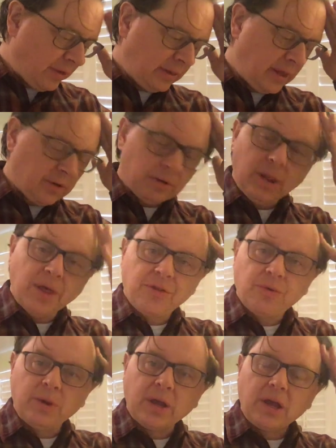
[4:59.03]
a
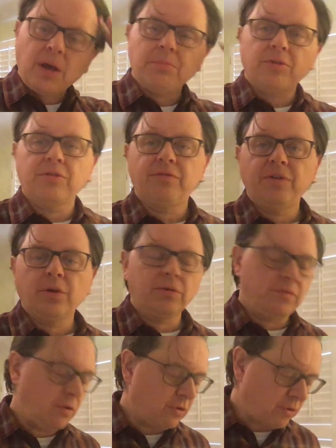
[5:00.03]
literalist when it comes to
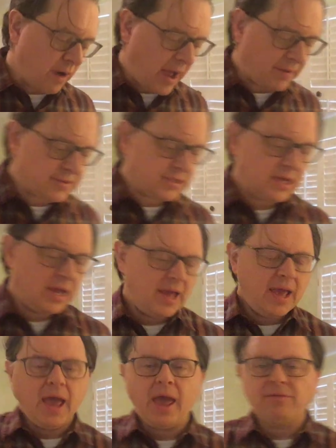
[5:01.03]
photographs.
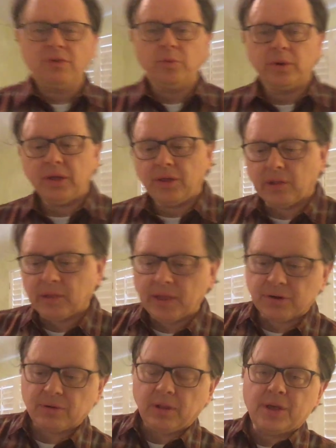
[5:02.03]
everyone is a
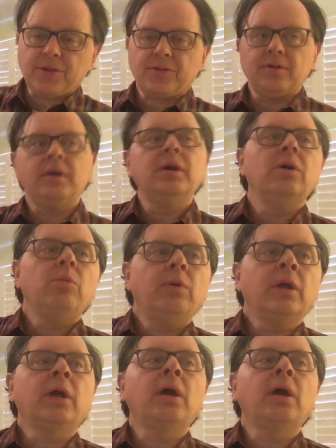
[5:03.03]
literalist when it